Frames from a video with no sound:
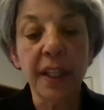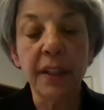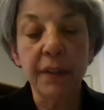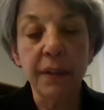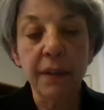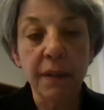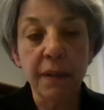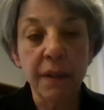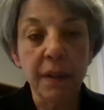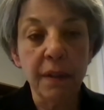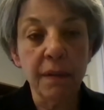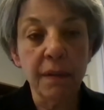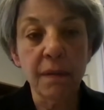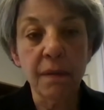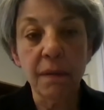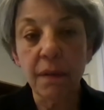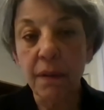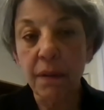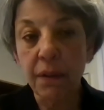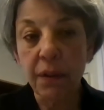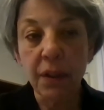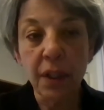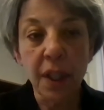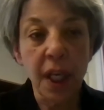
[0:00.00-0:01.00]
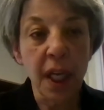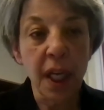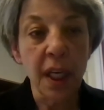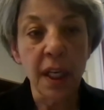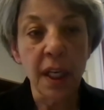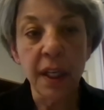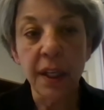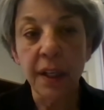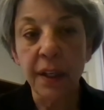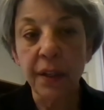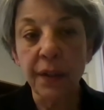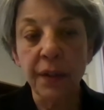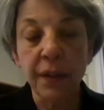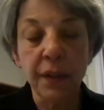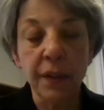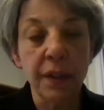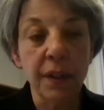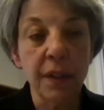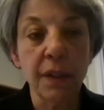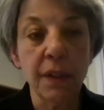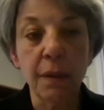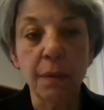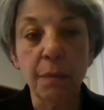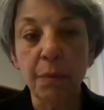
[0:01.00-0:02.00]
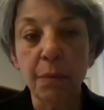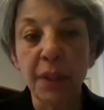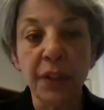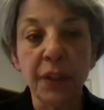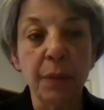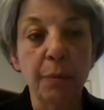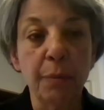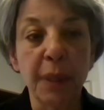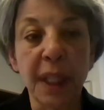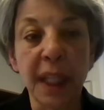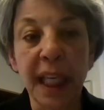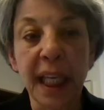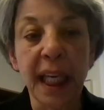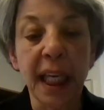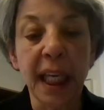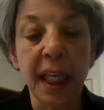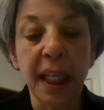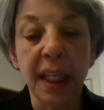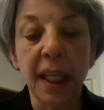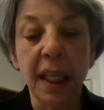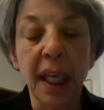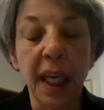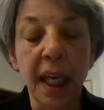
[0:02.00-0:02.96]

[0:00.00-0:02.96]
The state submits a plan